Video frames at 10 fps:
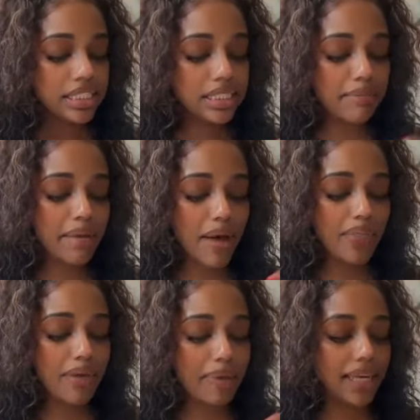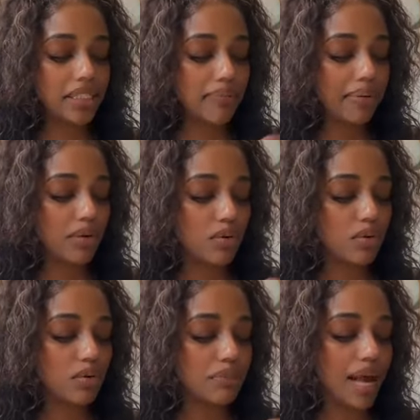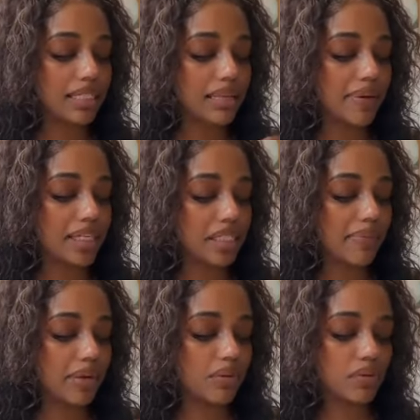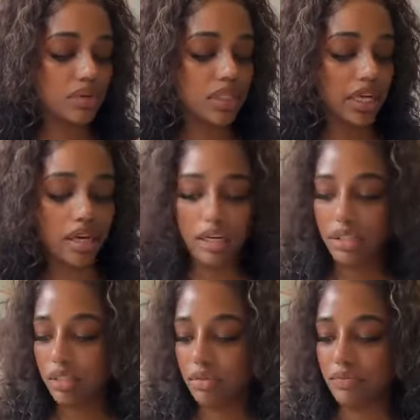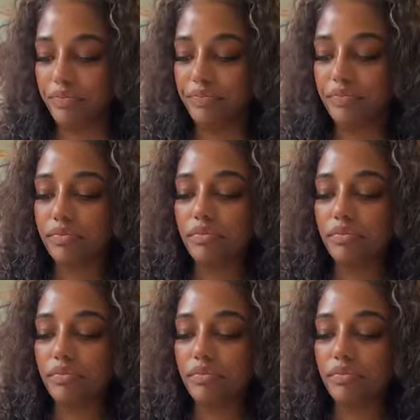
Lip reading: Tell me about the Page of Pentacles. Why is the Page of Pentacles here? Page